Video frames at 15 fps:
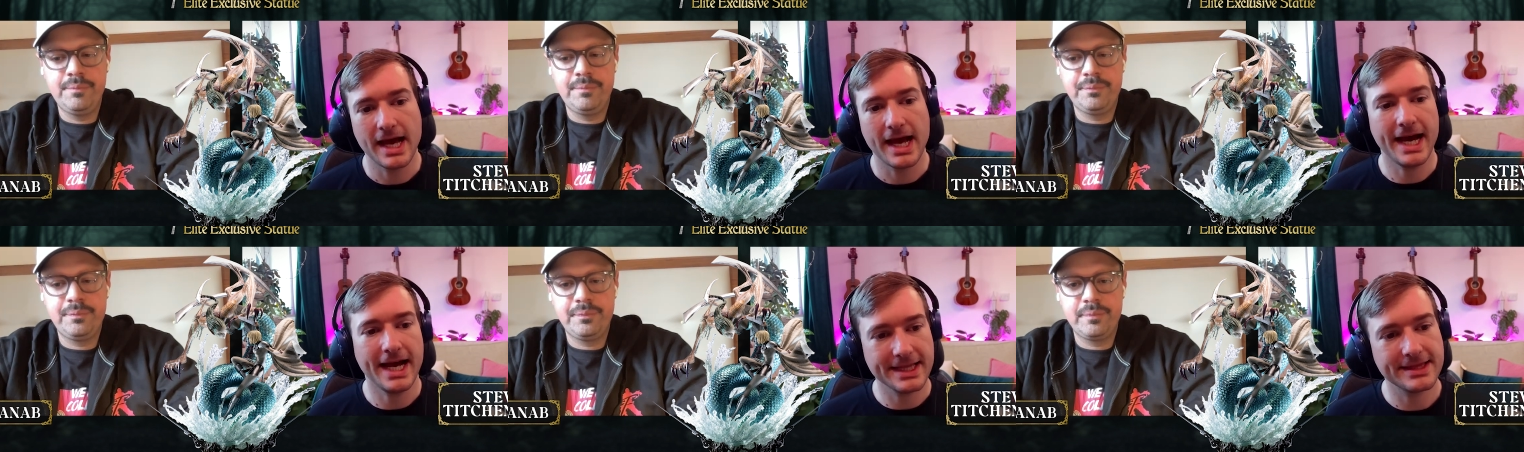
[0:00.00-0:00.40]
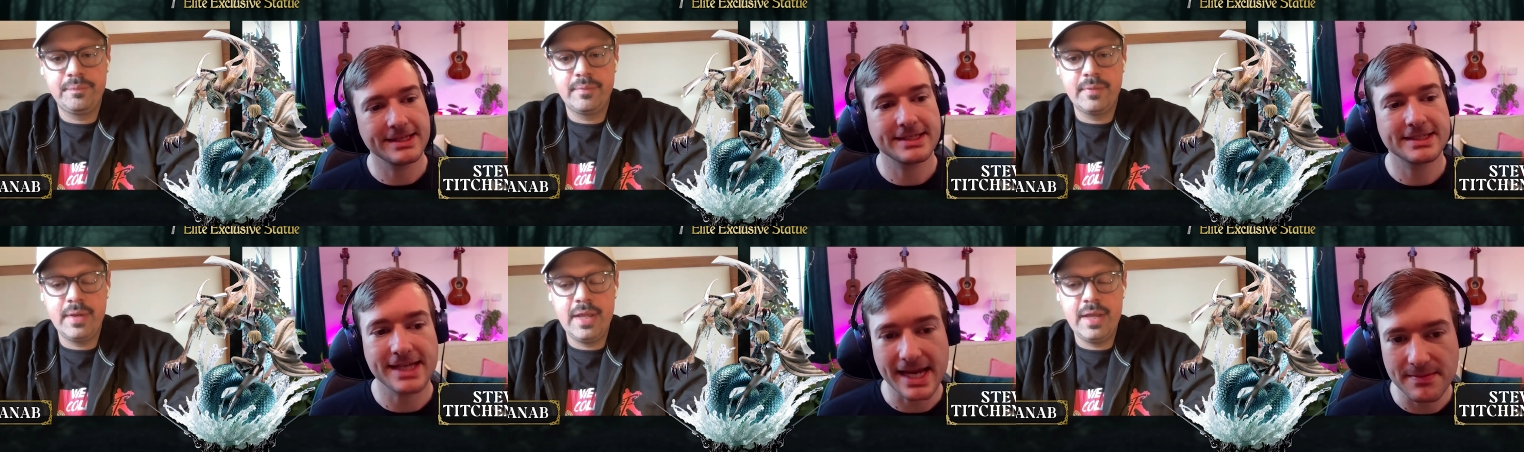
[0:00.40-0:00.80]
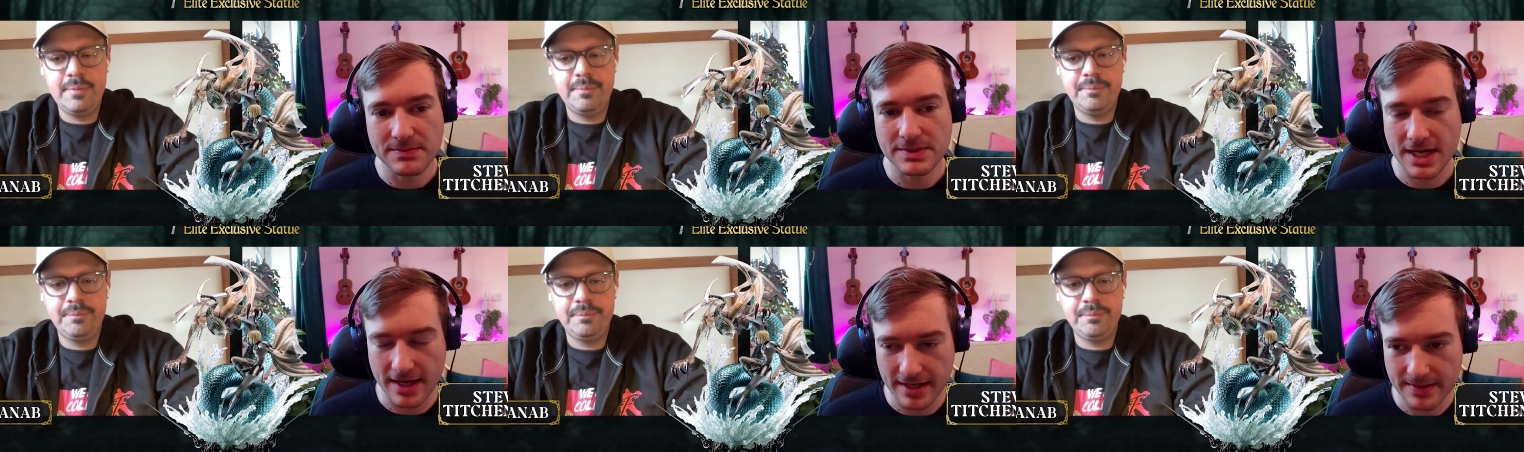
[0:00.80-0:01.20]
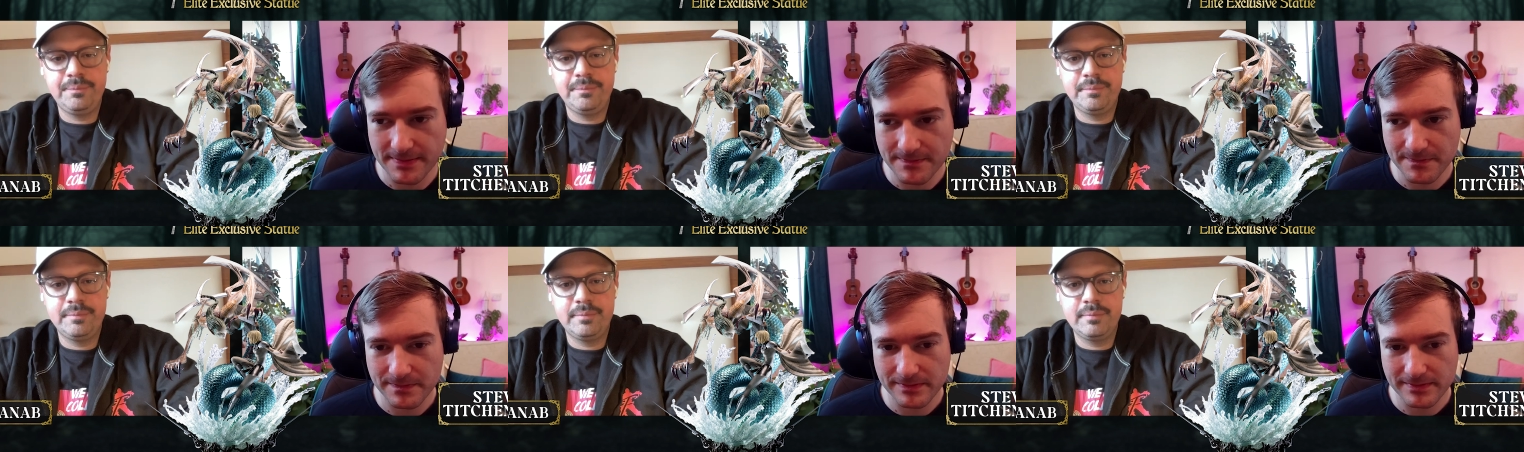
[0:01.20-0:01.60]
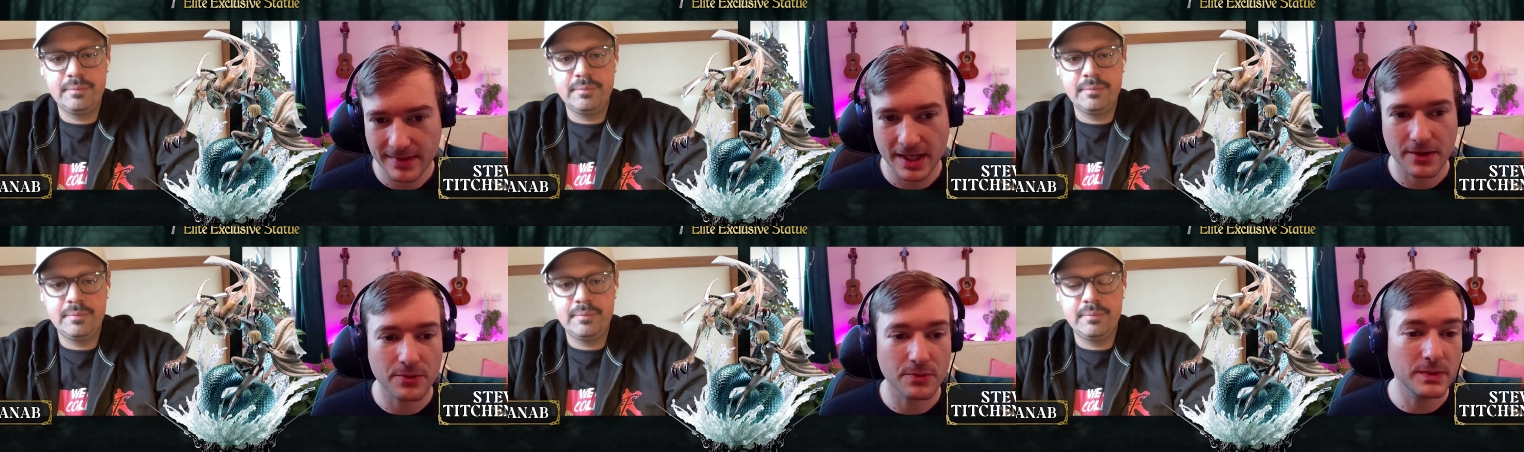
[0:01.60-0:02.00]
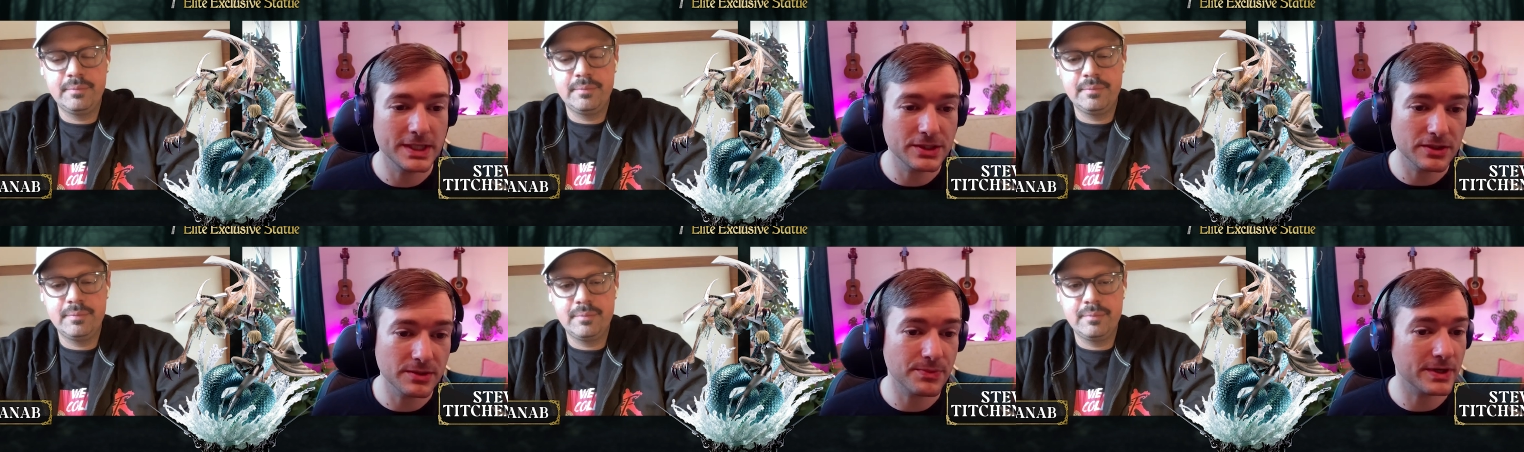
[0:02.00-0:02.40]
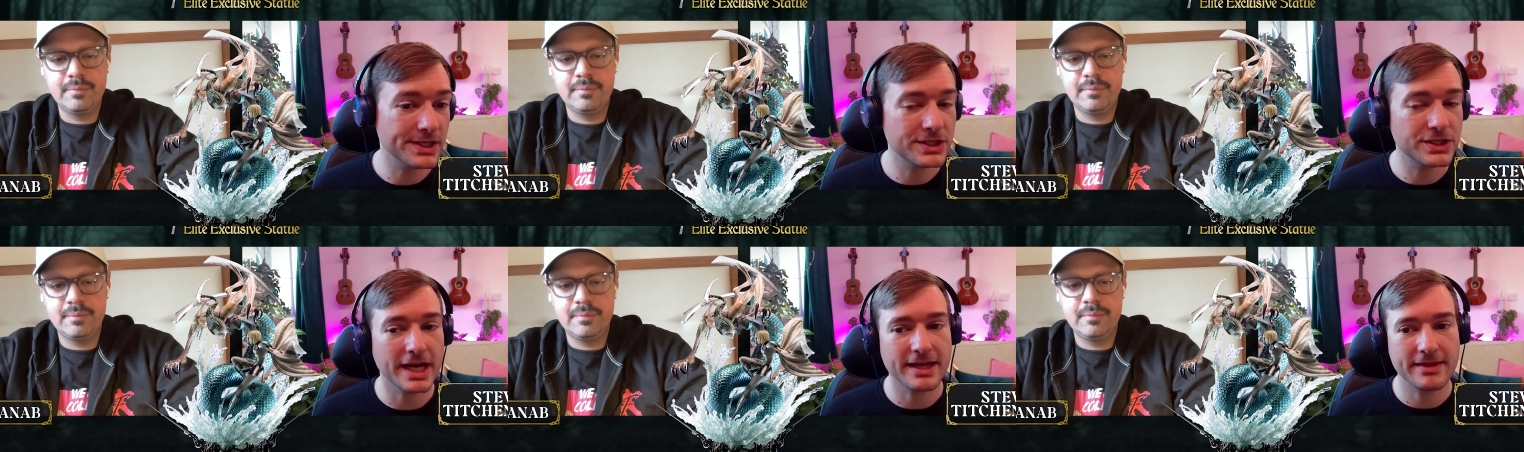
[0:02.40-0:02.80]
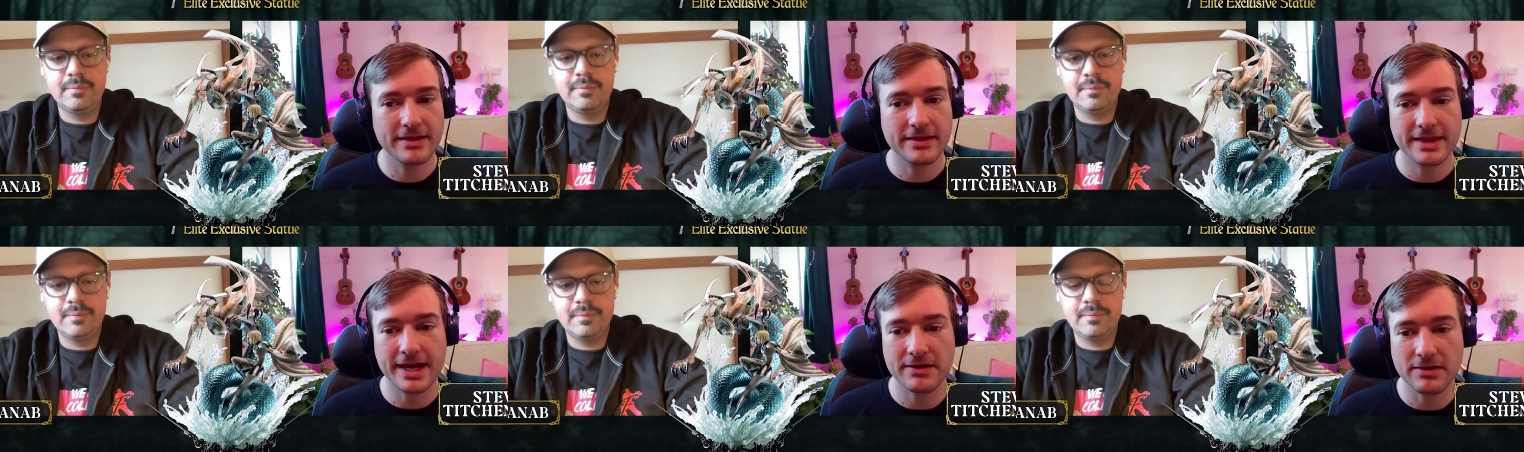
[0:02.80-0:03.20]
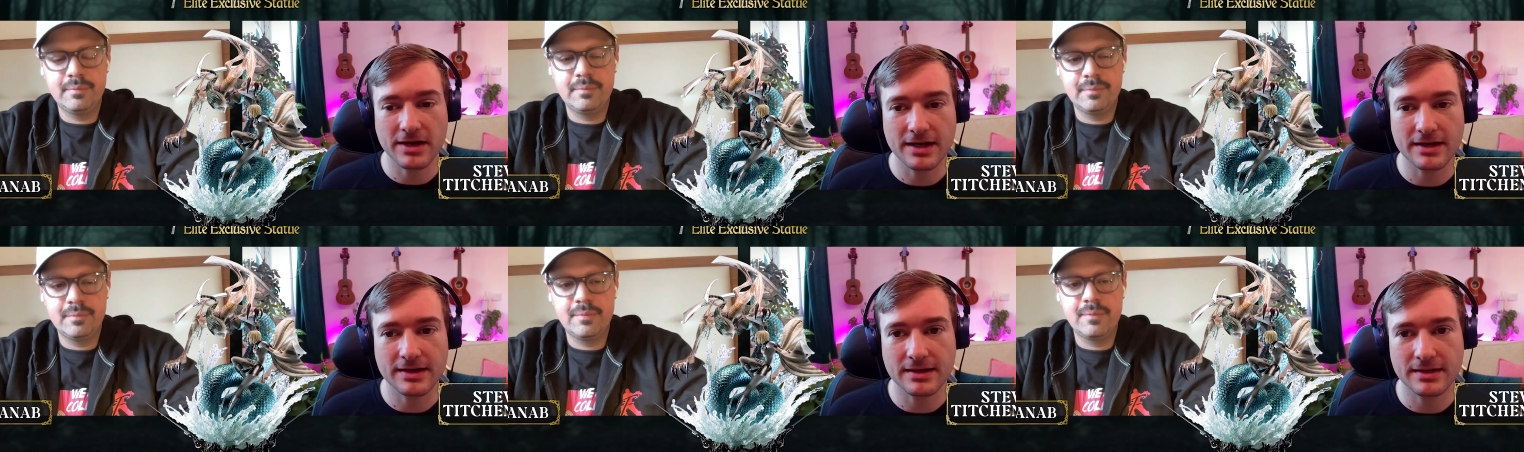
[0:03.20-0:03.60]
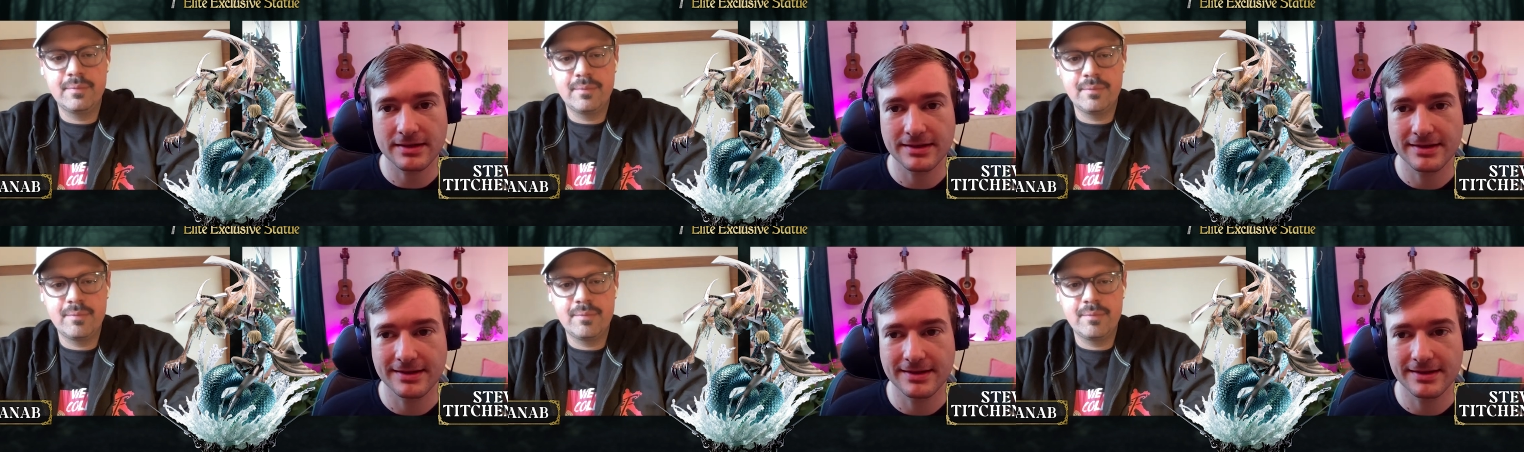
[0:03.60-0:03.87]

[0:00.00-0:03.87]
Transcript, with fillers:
Speaker 1: At the same yep. time, we do appreciate that there are